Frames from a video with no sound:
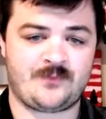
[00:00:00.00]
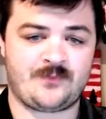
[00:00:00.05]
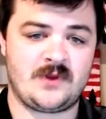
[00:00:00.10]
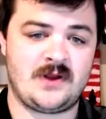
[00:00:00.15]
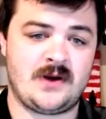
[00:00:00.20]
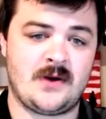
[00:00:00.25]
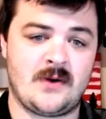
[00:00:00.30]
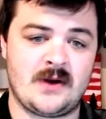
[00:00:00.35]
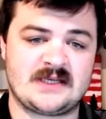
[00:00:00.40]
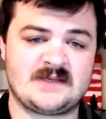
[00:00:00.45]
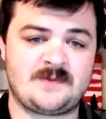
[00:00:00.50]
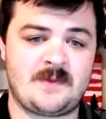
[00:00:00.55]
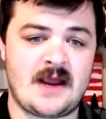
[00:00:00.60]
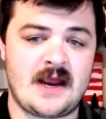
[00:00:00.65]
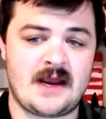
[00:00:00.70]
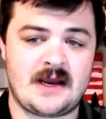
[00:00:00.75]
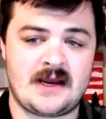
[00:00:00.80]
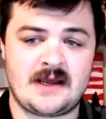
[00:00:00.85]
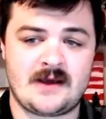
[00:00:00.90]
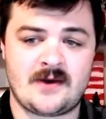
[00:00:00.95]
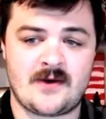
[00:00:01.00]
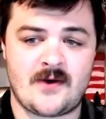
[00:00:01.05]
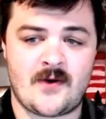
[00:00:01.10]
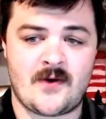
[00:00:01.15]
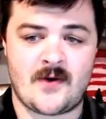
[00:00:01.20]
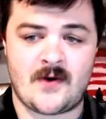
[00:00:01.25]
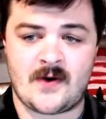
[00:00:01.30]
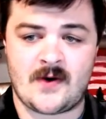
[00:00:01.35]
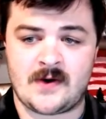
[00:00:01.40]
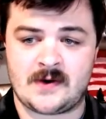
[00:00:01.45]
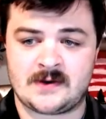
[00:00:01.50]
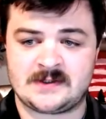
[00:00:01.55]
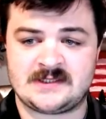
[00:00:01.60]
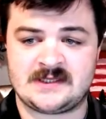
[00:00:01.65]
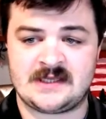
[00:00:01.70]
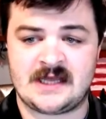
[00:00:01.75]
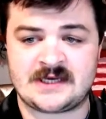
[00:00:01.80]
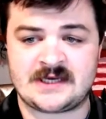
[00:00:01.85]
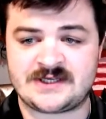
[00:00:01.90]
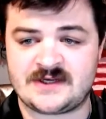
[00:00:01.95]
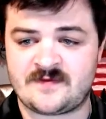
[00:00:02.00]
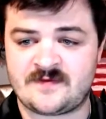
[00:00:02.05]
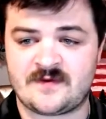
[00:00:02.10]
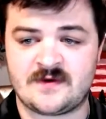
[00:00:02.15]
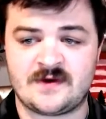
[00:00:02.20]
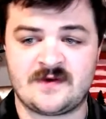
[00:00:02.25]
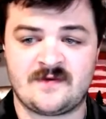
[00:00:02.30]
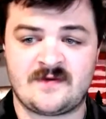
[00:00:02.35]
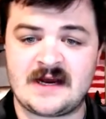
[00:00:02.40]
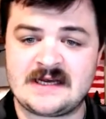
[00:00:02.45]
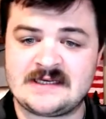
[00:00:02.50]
expanding our selection for device